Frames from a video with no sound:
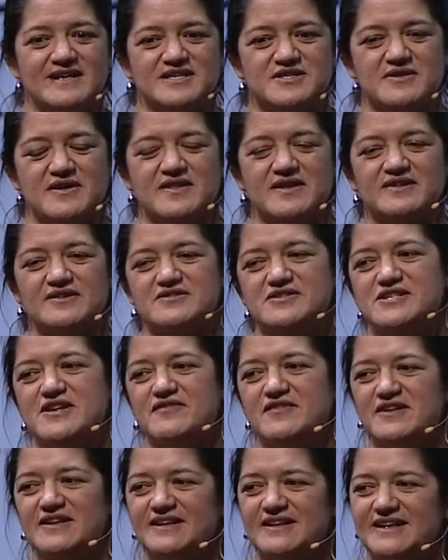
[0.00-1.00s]
So I think there's
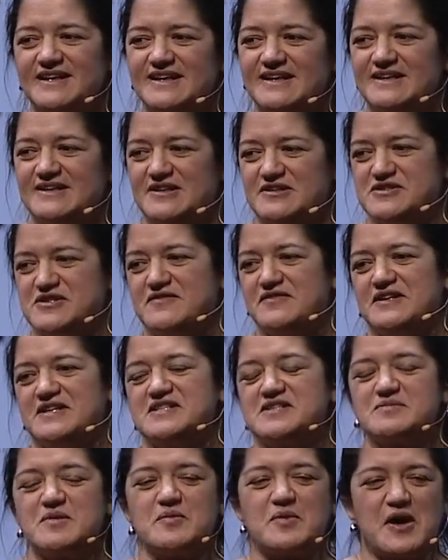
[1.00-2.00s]
definitely, there's definitely
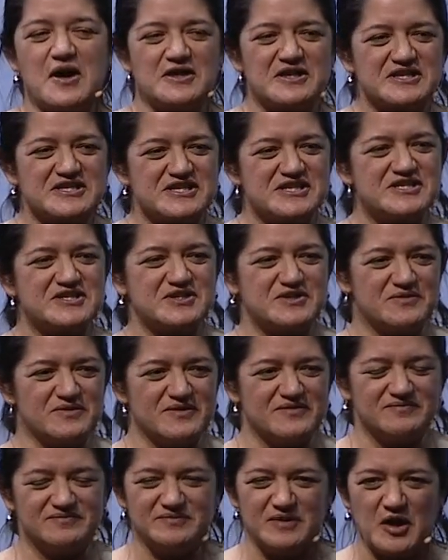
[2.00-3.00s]
some apologists who
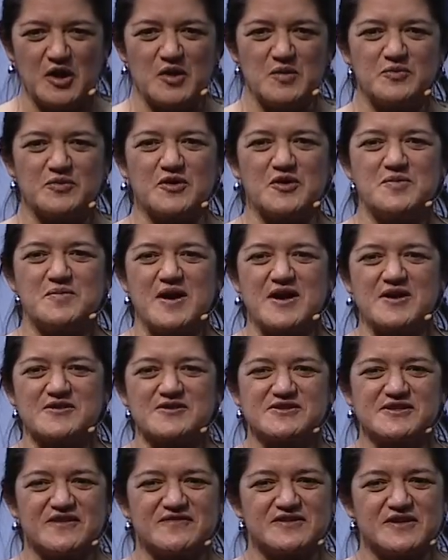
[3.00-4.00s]
are all pro
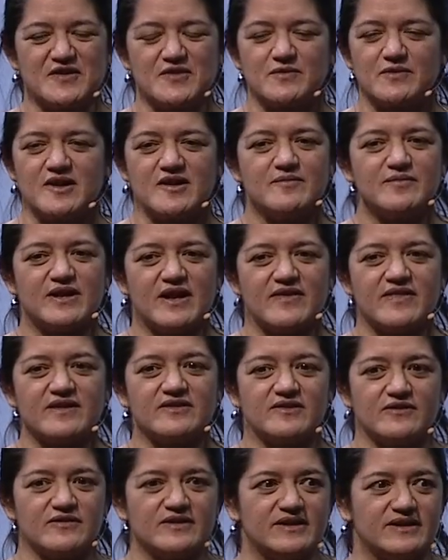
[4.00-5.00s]
Microsoft all the way, but I
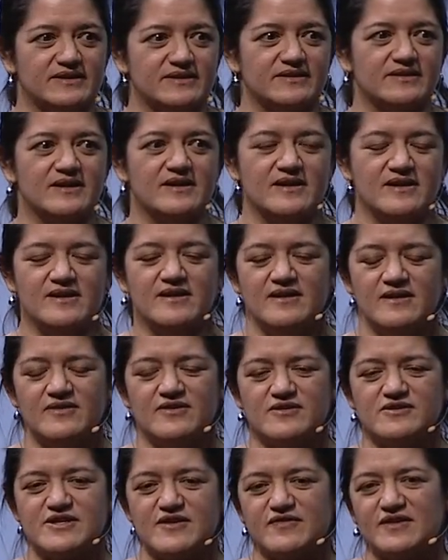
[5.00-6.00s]
think they're, in,
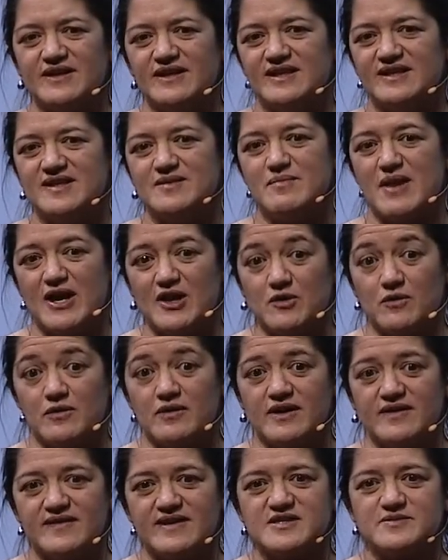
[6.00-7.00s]
they're definitely in the
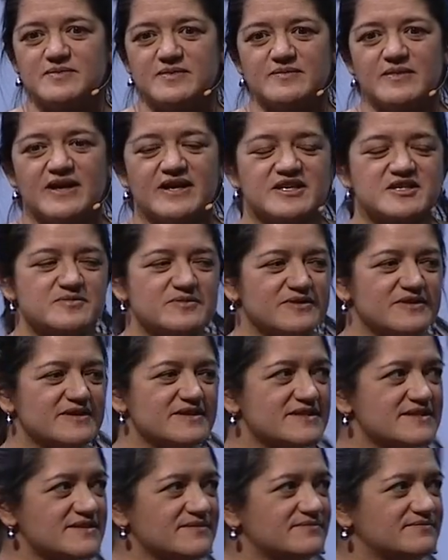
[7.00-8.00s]
minority. That's been my
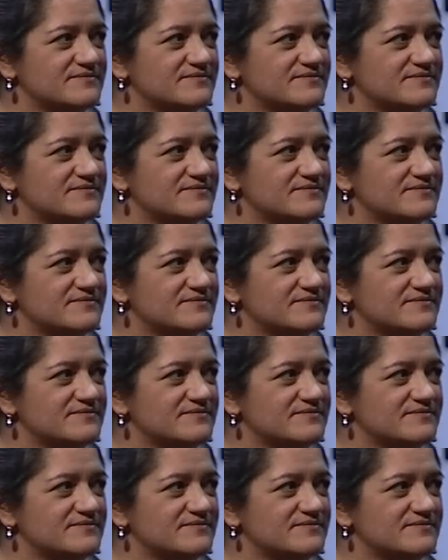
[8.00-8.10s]
experience.